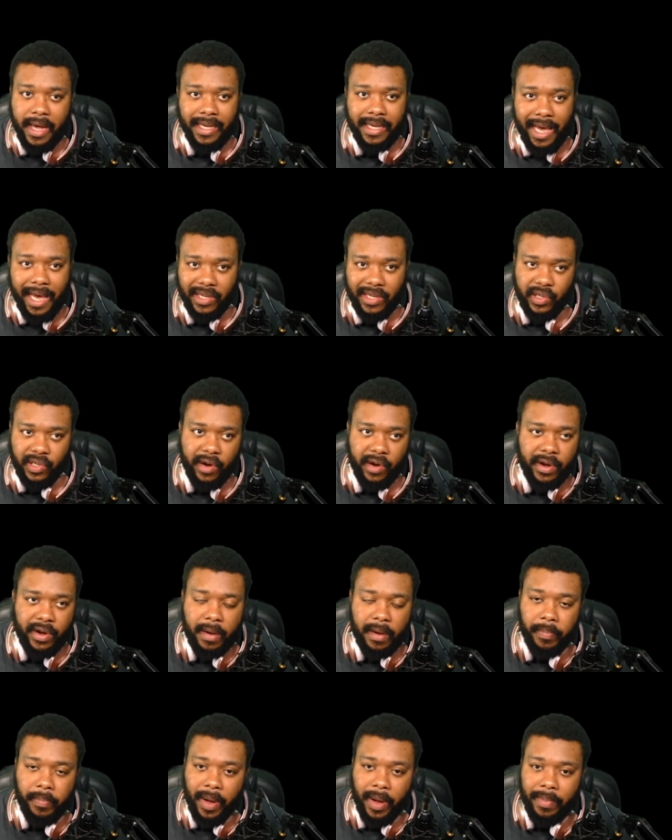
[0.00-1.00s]
Yes, they're in
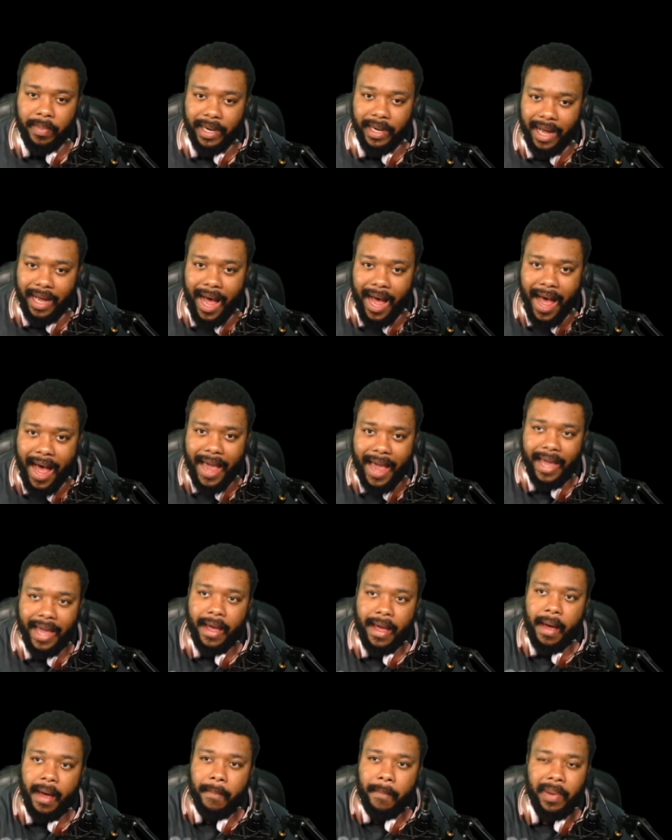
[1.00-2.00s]
the public eye,
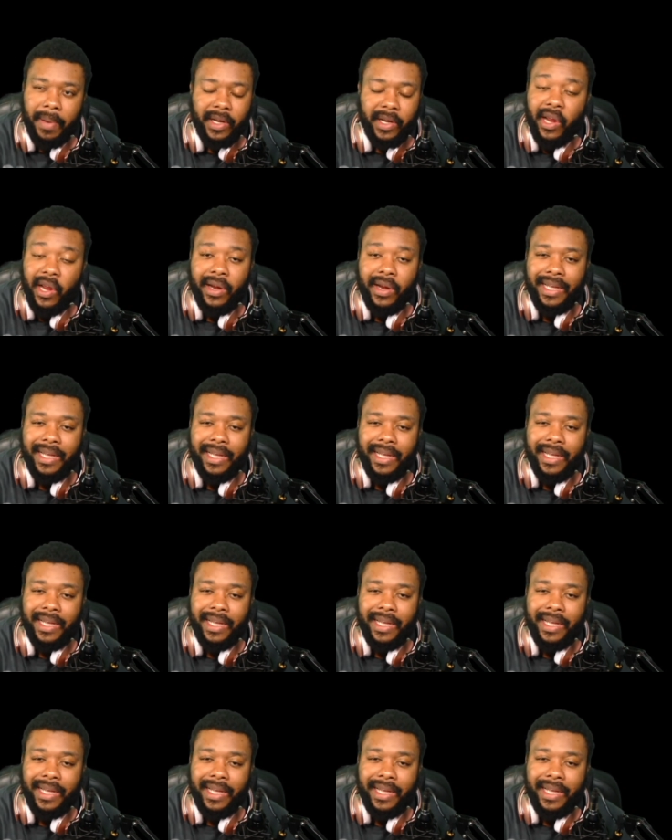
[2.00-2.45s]
but